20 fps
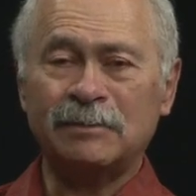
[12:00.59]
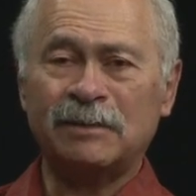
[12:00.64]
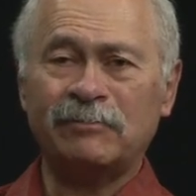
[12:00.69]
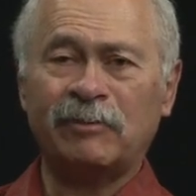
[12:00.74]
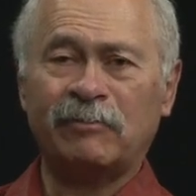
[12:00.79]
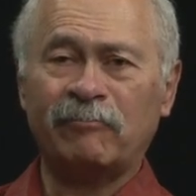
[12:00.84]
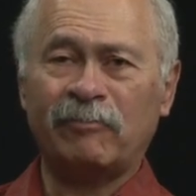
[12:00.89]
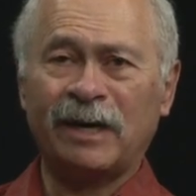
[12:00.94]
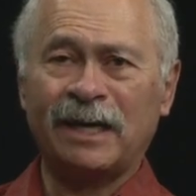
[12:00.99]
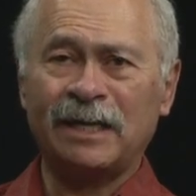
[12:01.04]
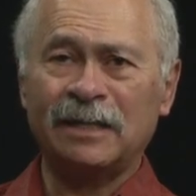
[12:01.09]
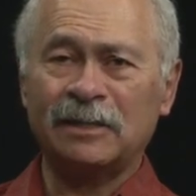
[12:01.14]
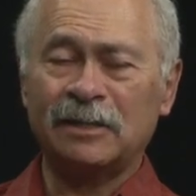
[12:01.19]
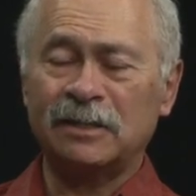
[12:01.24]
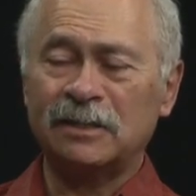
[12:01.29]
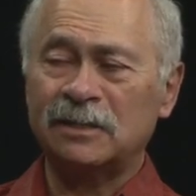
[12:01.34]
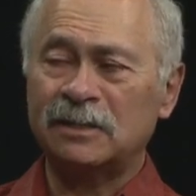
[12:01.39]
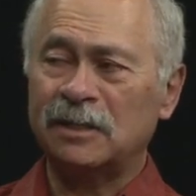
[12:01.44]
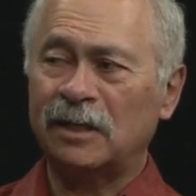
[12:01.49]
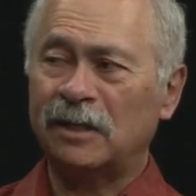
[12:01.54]
even
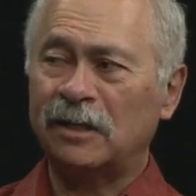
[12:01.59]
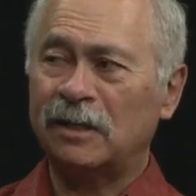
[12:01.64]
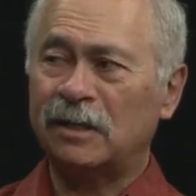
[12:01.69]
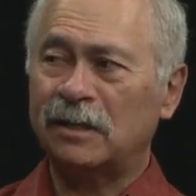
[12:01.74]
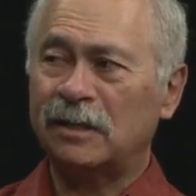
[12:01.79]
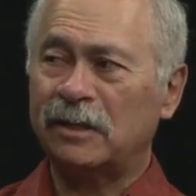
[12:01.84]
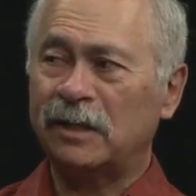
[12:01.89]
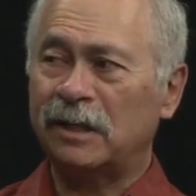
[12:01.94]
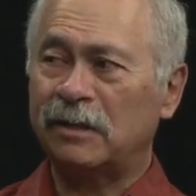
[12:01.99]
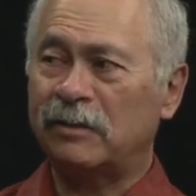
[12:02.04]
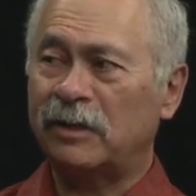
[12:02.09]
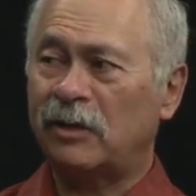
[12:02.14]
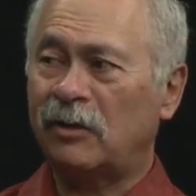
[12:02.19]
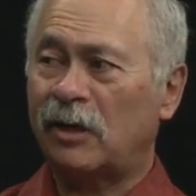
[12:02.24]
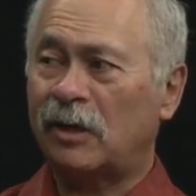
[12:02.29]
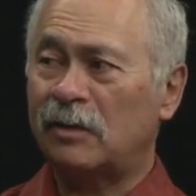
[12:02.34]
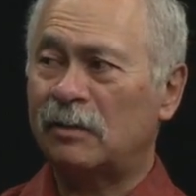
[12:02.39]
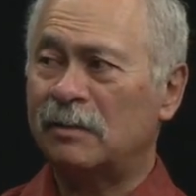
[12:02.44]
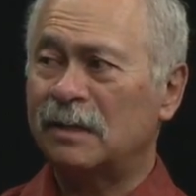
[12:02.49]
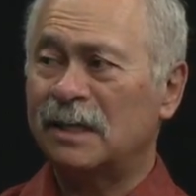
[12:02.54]
violence. There
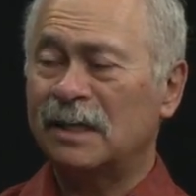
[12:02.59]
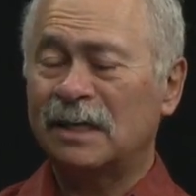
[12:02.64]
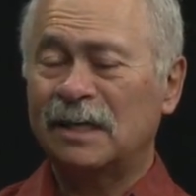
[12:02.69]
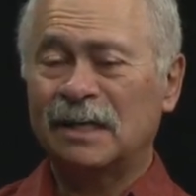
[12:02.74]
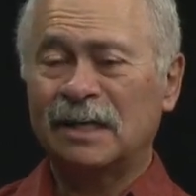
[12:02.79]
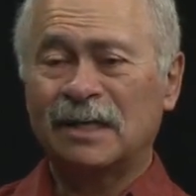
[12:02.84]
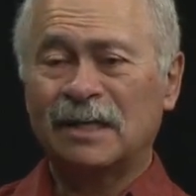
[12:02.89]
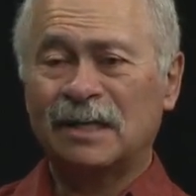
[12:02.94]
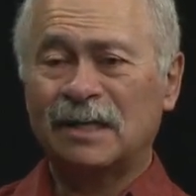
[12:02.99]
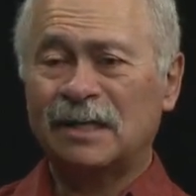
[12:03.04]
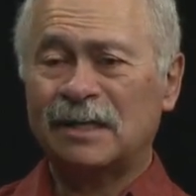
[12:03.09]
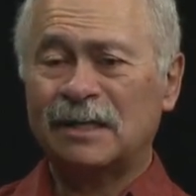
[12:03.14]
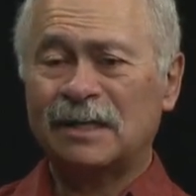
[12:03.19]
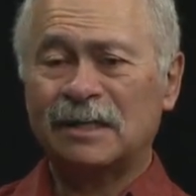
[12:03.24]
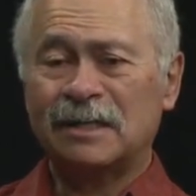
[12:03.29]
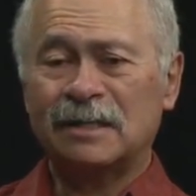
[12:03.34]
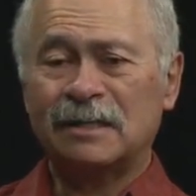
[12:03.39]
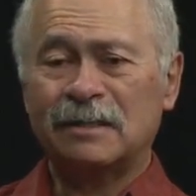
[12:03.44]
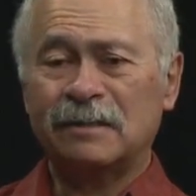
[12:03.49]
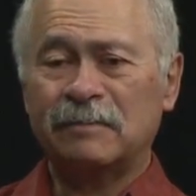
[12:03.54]
are
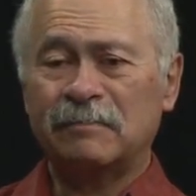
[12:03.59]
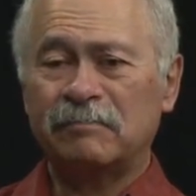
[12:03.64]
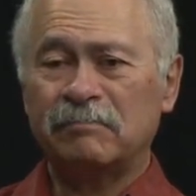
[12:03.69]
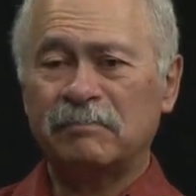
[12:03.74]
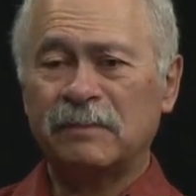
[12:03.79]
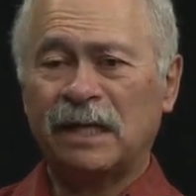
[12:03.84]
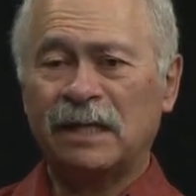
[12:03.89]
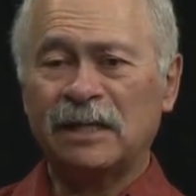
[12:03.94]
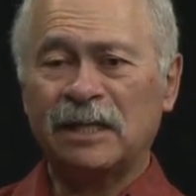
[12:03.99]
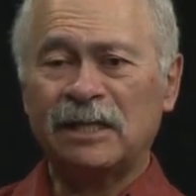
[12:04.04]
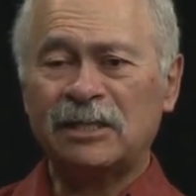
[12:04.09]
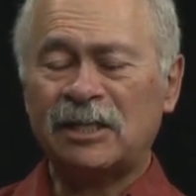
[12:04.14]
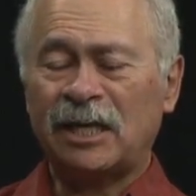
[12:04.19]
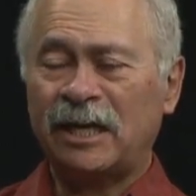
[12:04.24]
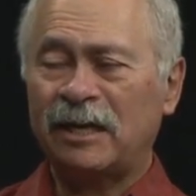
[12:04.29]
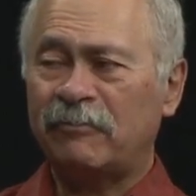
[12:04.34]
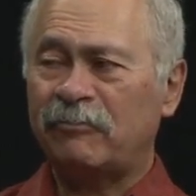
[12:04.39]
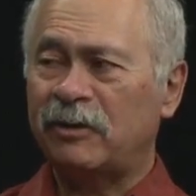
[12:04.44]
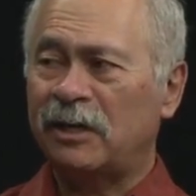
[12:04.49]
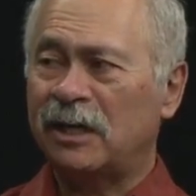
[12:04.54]
at least
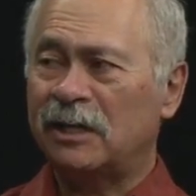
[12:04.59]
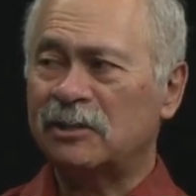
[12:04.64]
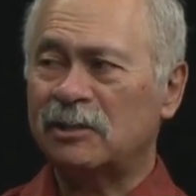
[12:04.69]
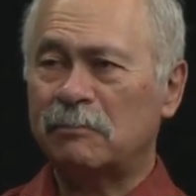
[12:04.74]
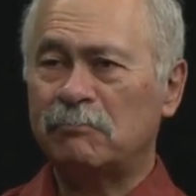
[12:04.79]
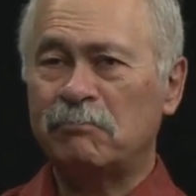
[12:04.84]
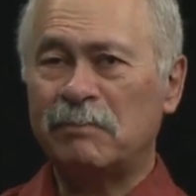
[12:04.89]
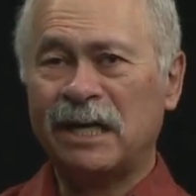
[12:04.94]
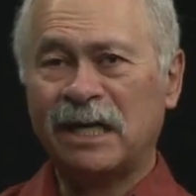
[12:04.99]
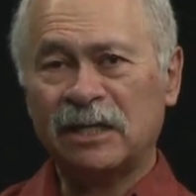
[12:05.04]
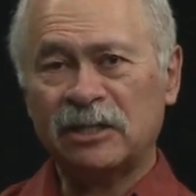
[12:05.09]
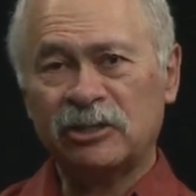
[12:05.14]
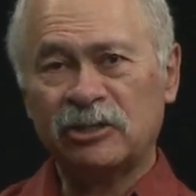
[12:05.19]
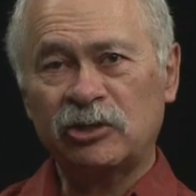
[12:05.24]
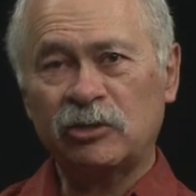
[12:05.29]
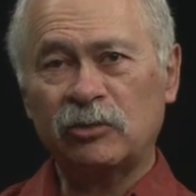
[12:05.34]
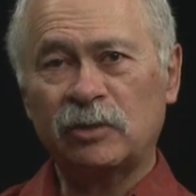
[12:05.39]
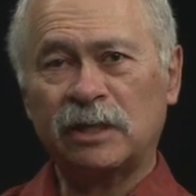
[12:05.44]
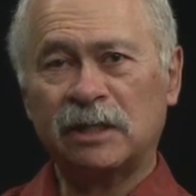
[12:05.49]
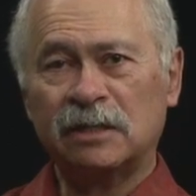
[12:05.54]
half a dozen mass
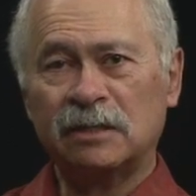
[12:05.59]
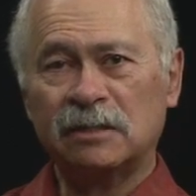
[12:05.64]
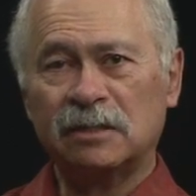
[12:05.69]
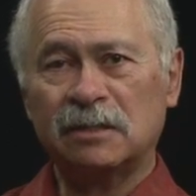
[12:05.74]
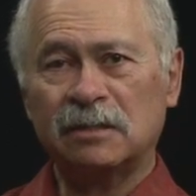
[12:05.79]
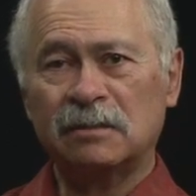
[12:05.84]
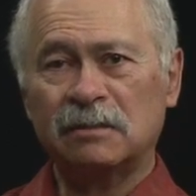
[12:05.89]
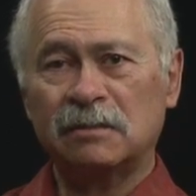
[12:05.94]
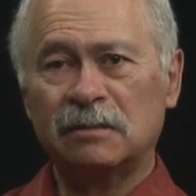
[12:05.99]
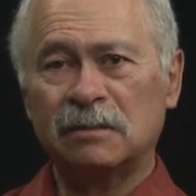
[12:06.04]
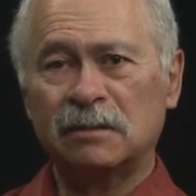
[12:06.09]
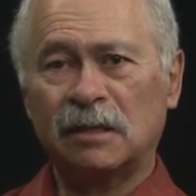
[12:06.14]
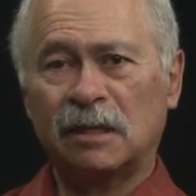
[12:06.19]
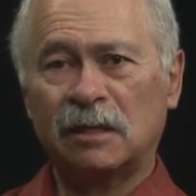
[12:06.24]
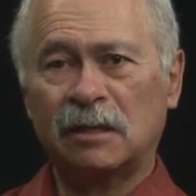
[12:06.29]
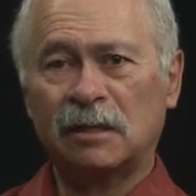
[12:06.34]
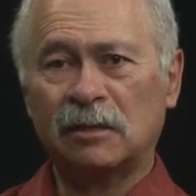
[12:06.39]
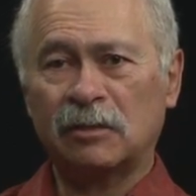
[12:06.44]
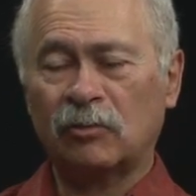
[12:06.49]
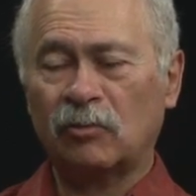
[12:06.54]
shootings
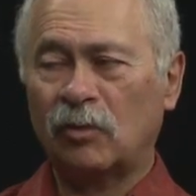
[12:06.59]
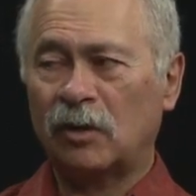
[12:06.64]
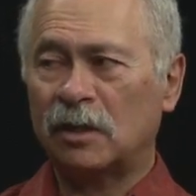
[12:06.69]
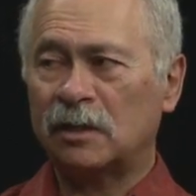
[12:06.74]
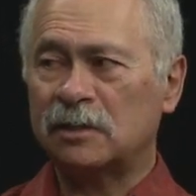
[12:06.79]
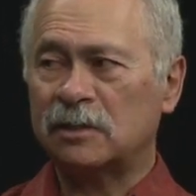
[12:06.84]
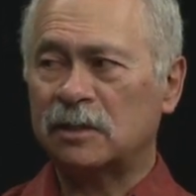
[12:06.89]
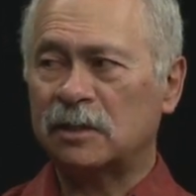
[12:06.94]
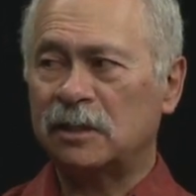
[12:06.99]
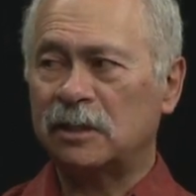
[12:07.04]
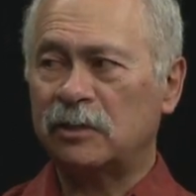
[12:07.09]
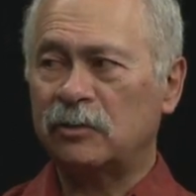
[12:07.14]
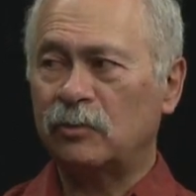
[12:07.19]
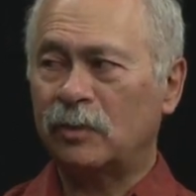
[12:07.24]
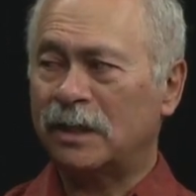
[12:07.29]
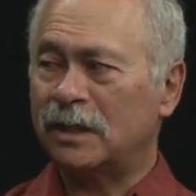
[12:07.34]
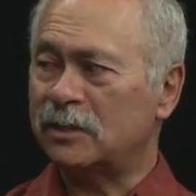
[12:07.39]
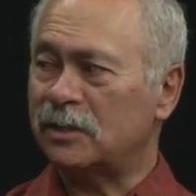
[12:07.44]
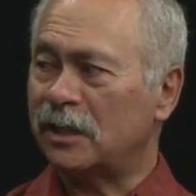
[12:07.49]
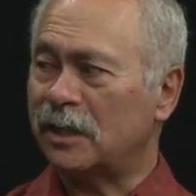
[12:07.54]
across the
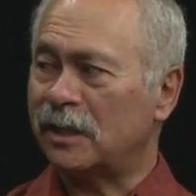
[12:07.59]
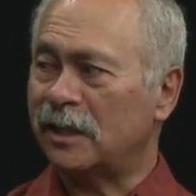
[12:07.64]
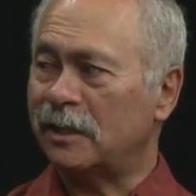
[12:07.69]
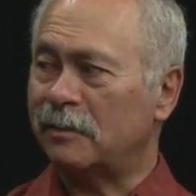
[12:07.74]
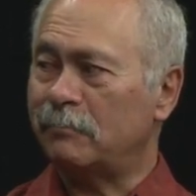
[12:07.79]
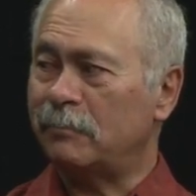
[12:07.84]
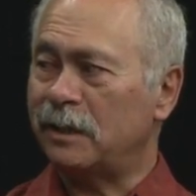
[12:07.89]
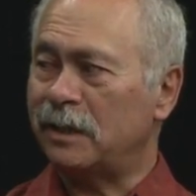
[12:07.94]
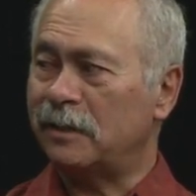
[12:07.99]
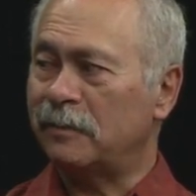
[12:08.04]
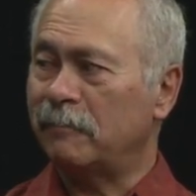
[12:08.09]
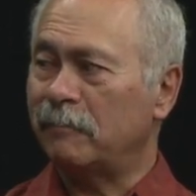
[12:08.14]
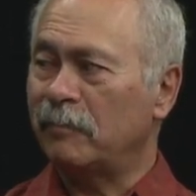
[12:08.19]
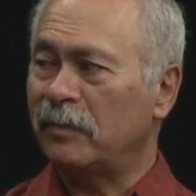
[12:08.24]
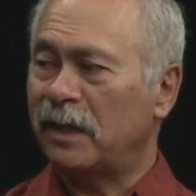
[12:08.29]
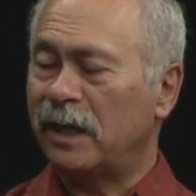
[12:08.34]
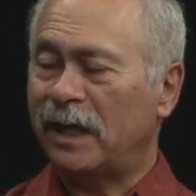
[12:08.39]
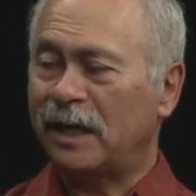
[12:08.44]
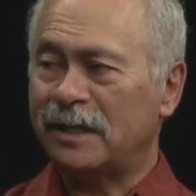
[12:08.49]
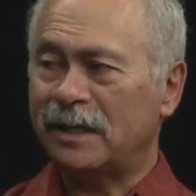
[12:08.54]
U.S. that can be,
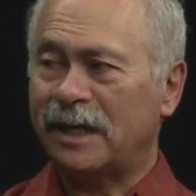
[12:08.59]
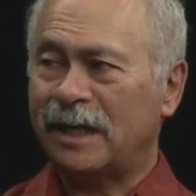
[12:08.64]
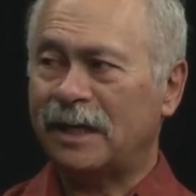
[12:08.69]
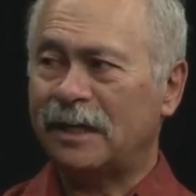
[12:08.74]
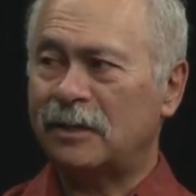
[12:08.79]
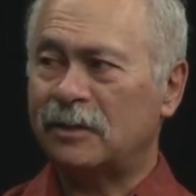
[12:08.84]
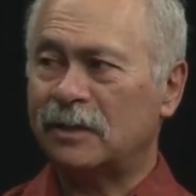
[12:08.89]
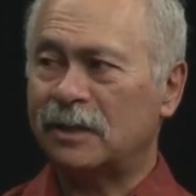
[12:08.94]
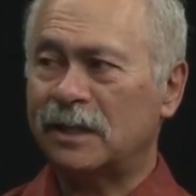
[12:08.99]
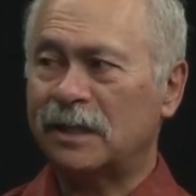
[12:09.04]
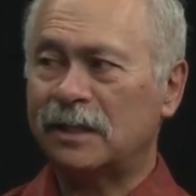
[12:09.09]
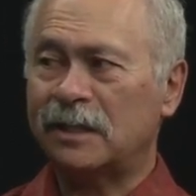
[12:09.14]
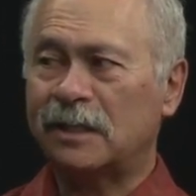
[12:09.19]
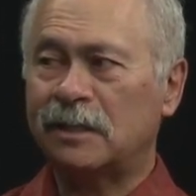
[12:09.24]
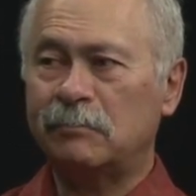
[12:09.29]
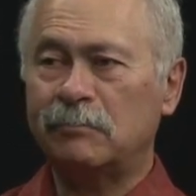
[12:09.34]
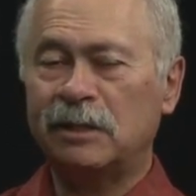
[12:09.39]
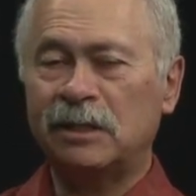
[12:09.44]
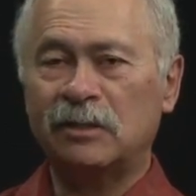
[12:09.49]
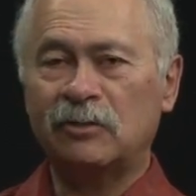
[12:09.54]
and Canada, that
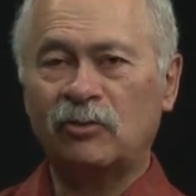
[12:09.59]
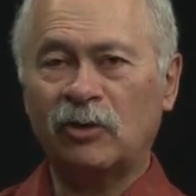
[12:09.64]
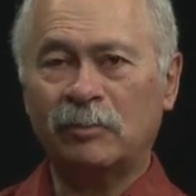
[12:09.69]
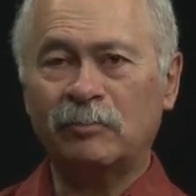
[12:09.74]
can be attributed